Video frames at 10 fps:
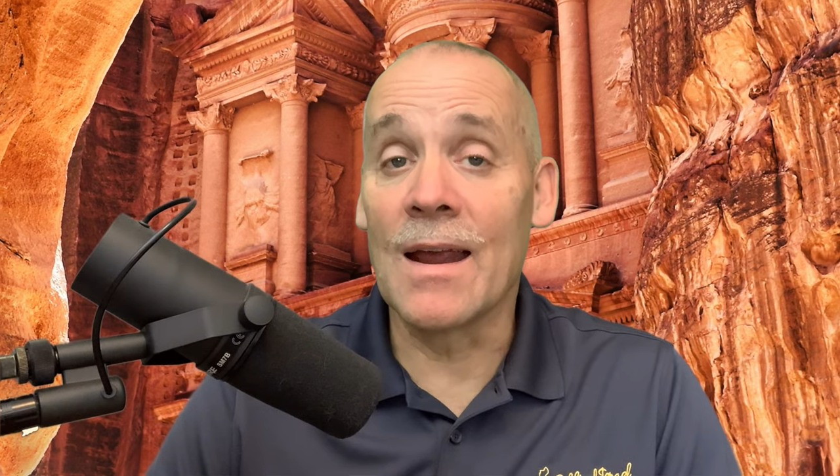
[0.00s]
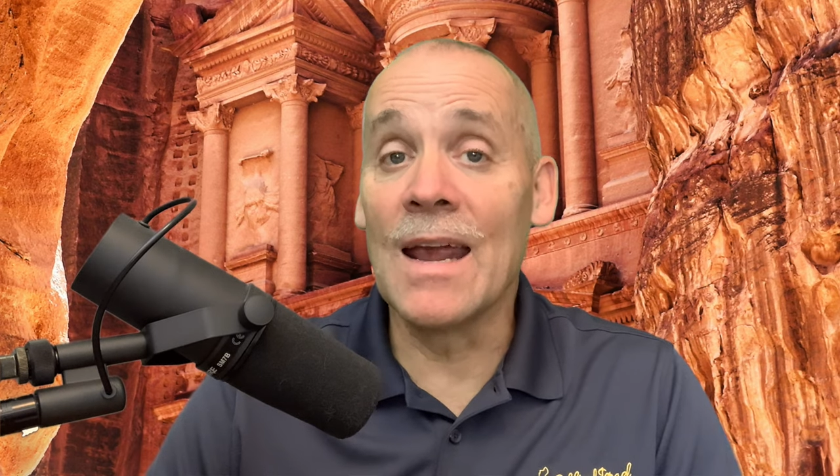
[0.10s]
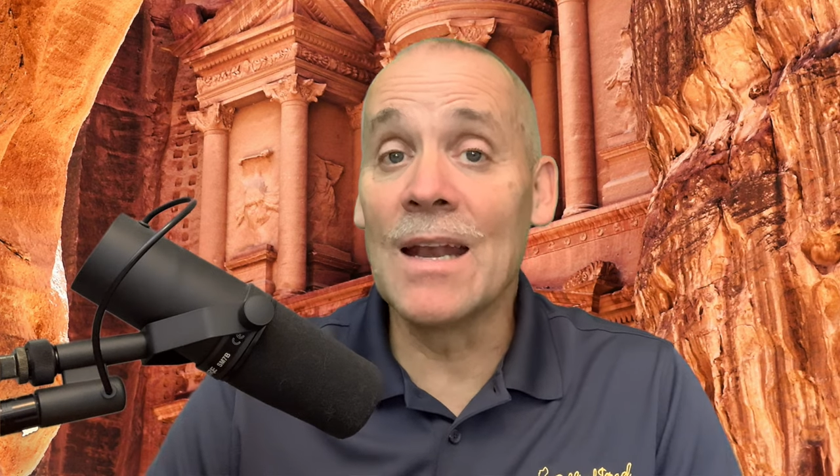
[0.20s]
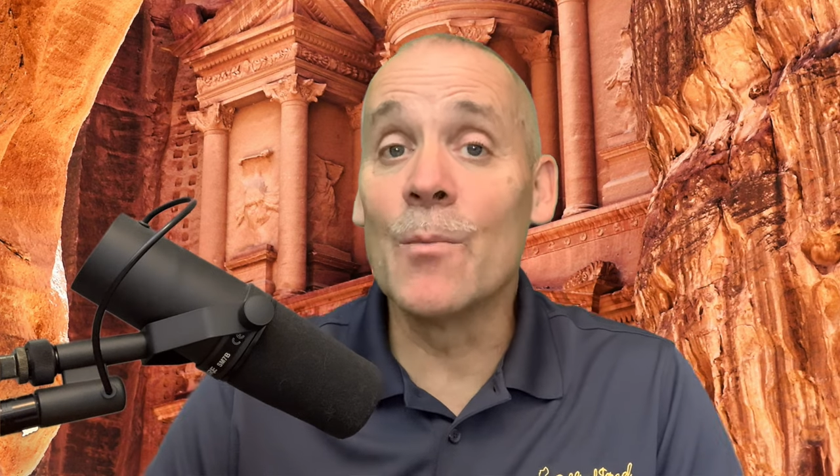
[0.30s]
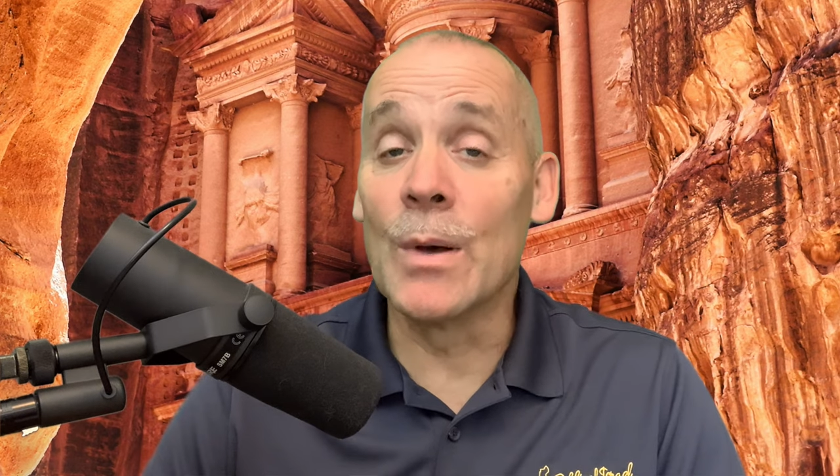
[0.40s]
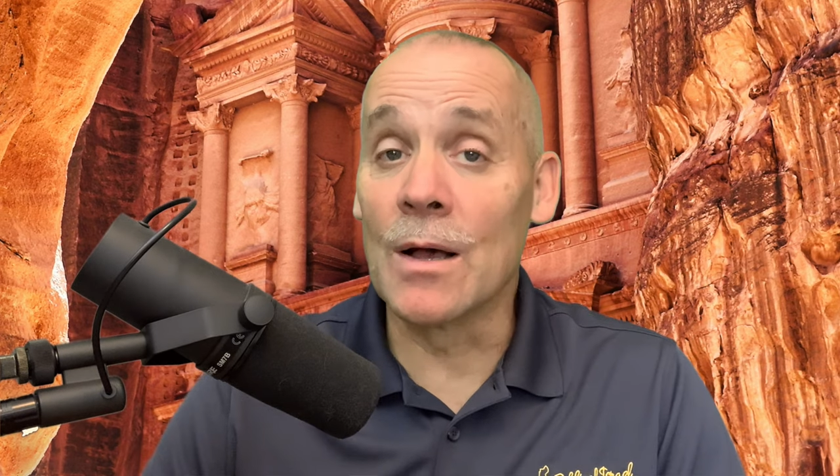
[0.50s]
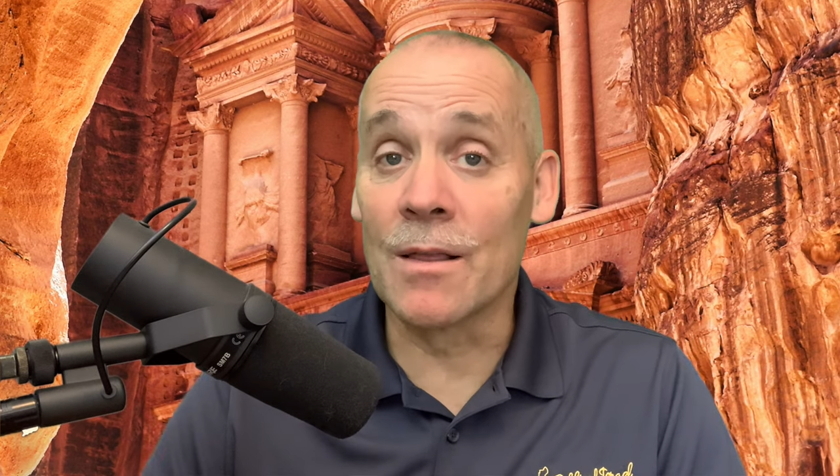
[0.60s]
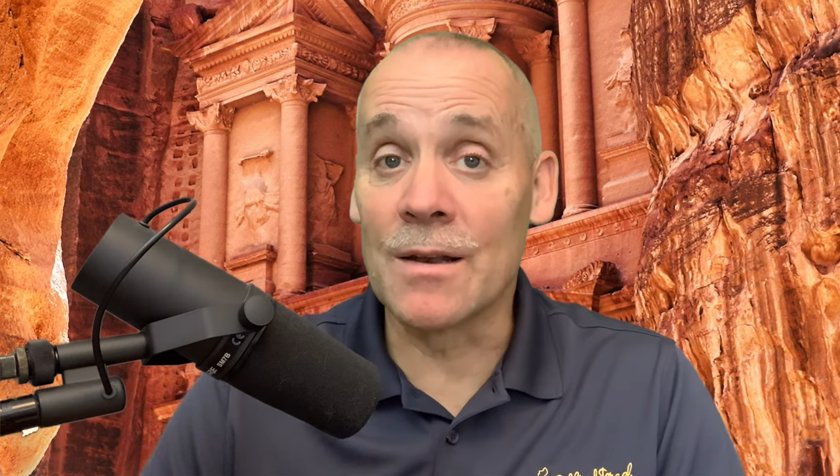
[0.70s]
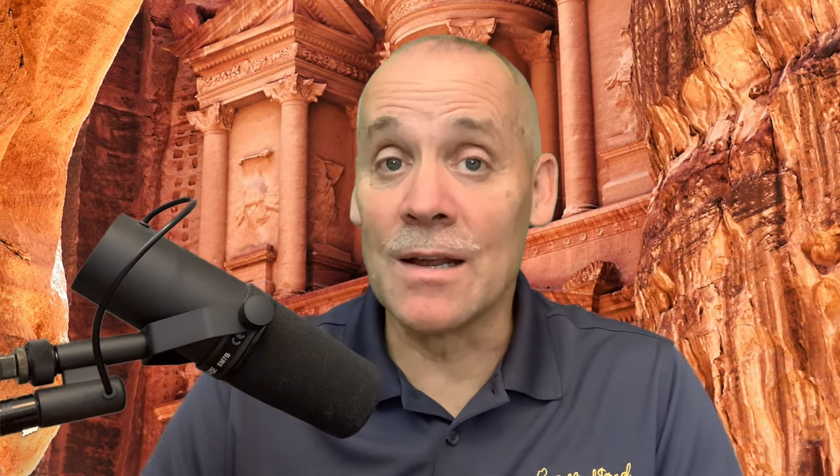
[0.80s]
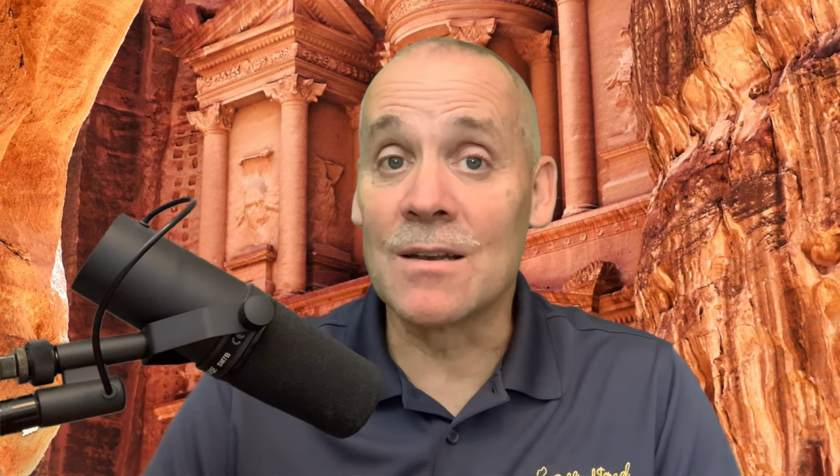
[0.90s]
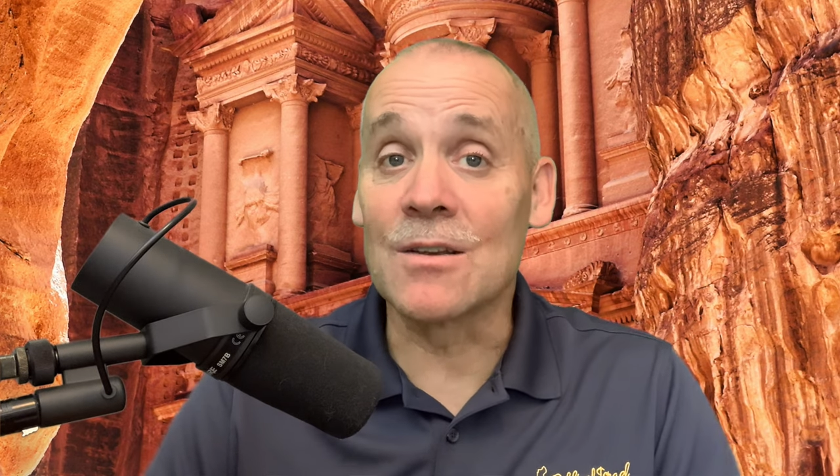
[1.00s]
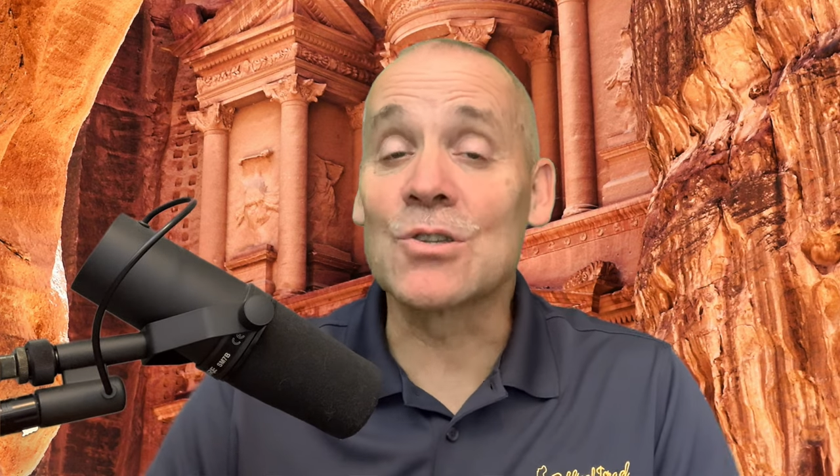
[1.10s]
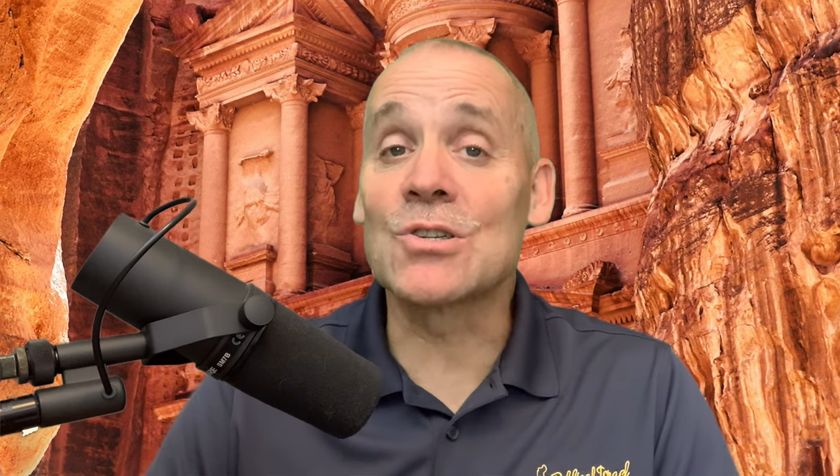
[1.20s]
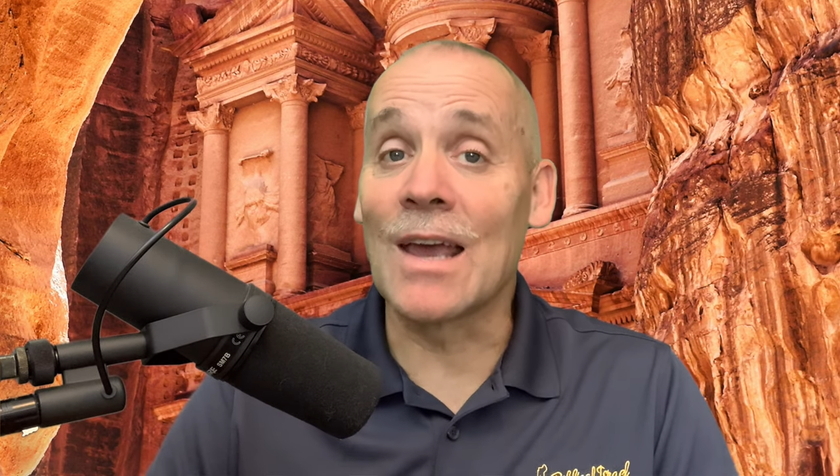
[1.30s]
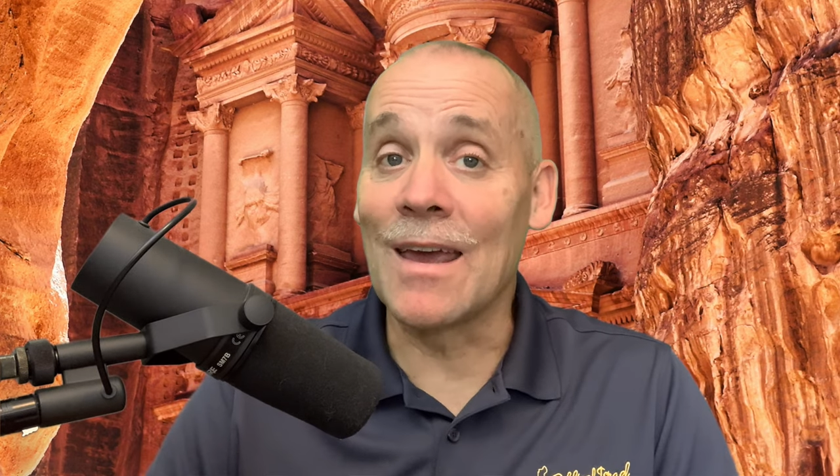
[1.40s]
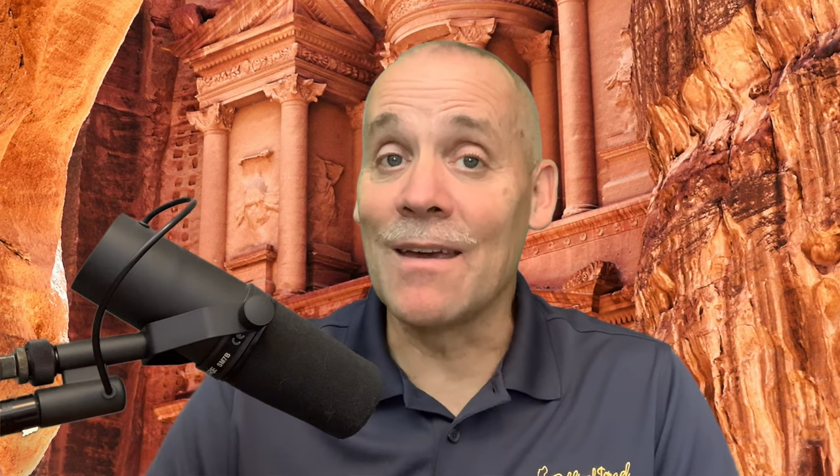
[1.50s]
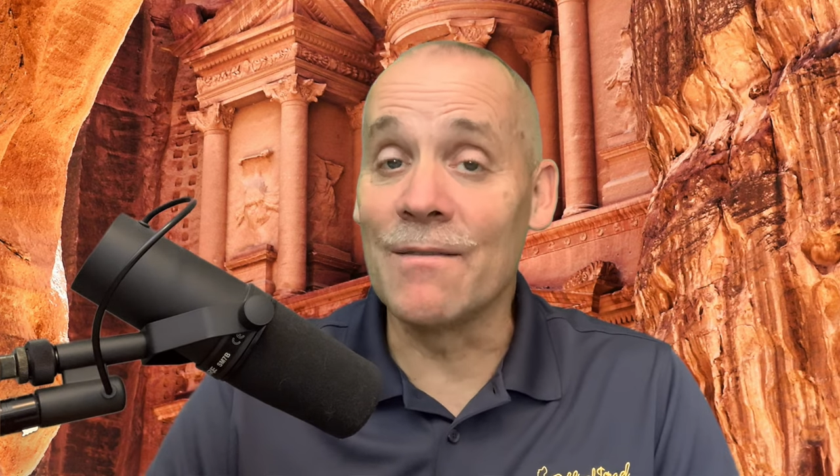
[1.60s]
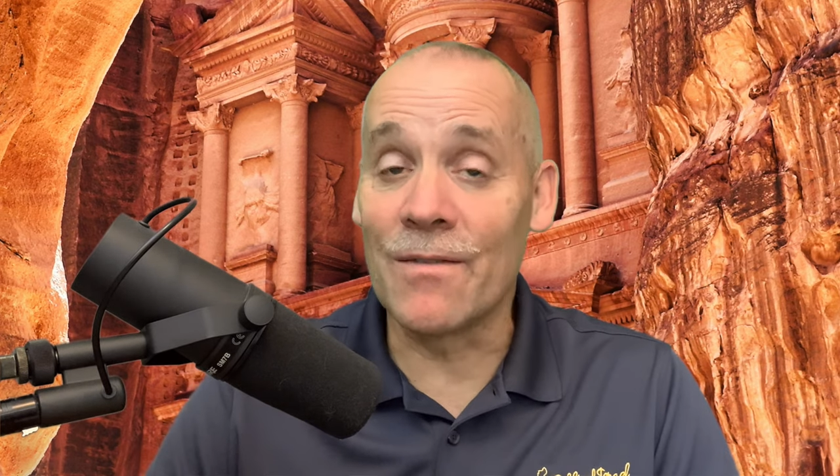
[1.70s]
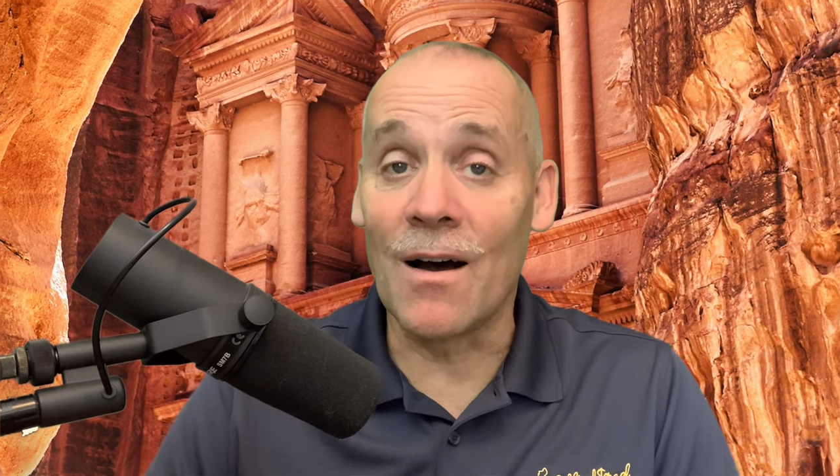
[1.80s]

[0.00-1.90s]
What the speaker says: inability to save